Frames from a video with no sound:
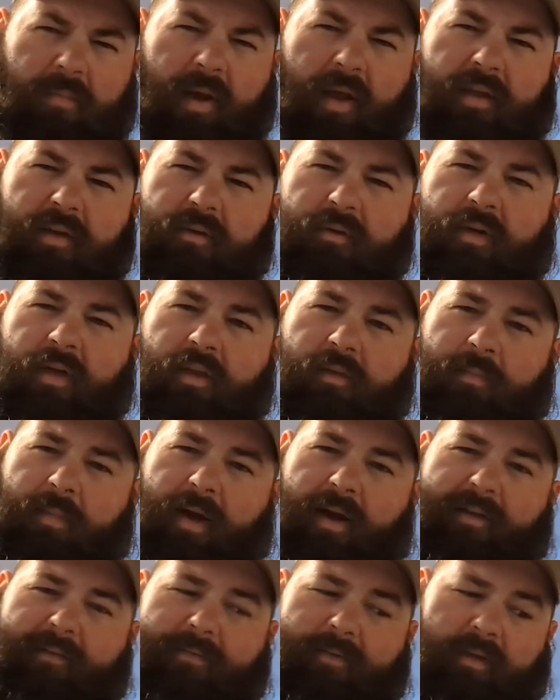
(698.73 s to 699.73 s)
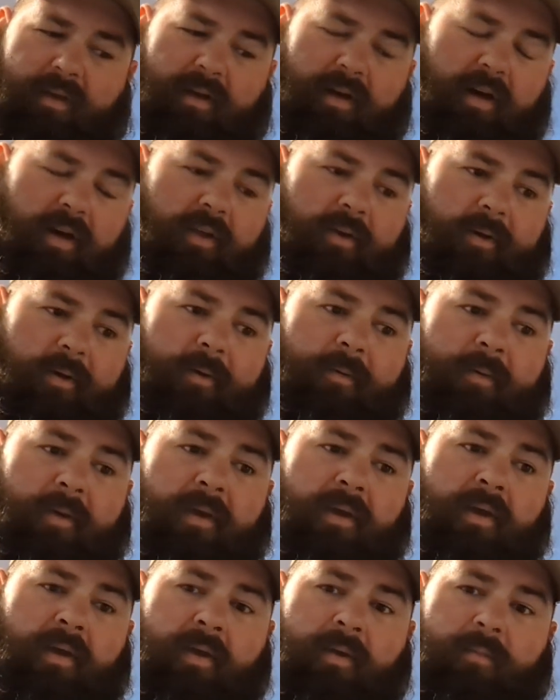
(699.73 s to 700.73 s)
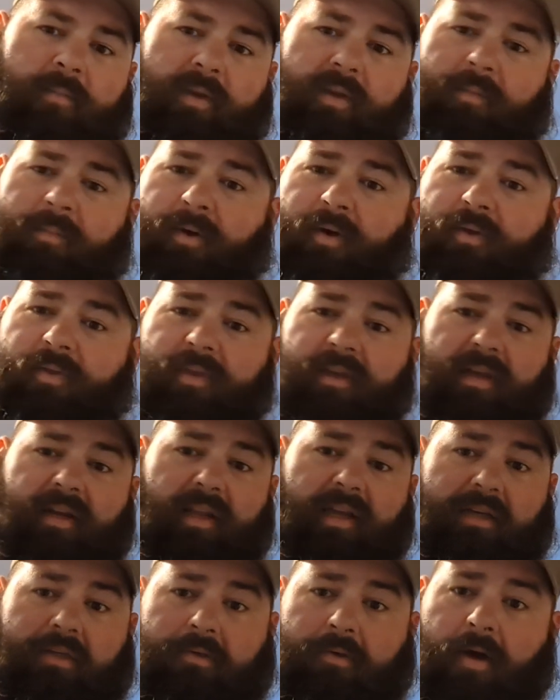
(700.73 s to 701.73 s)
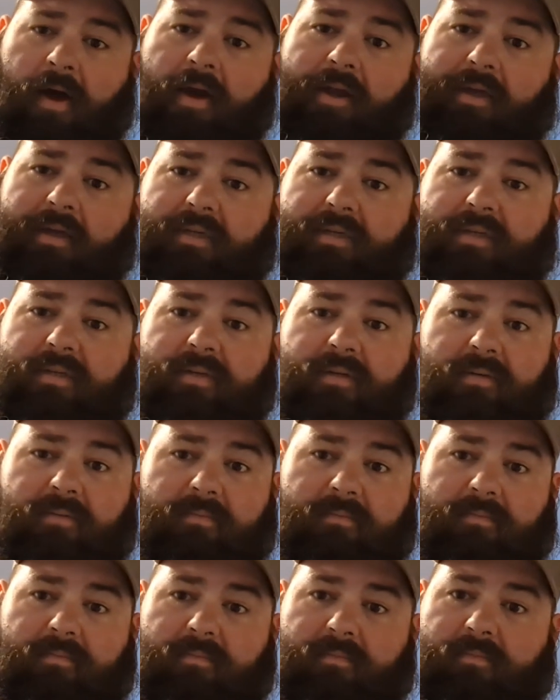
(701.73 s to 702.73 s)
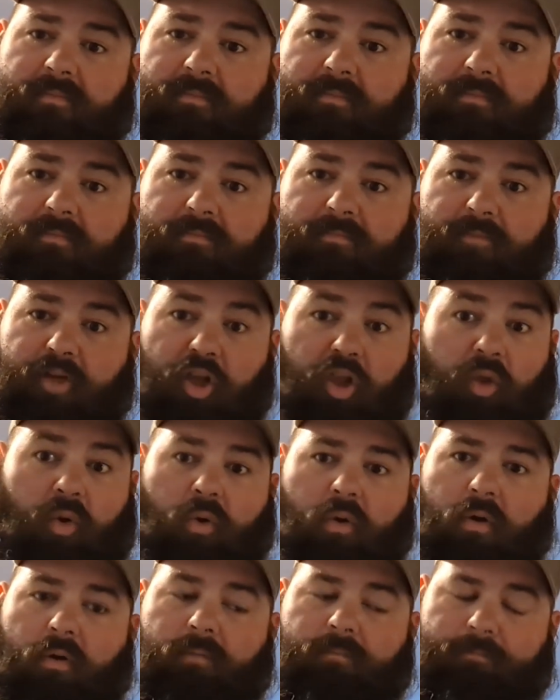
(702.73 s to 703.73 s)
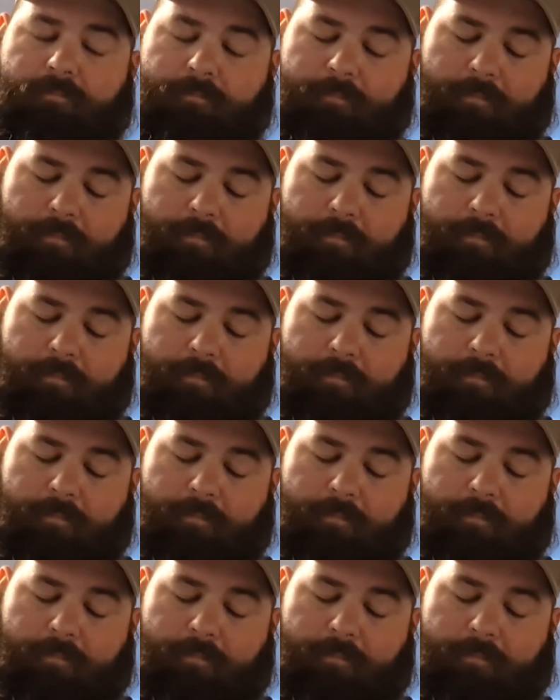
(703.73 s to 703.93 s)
Probably do another body for the other, but they both need electronics galore.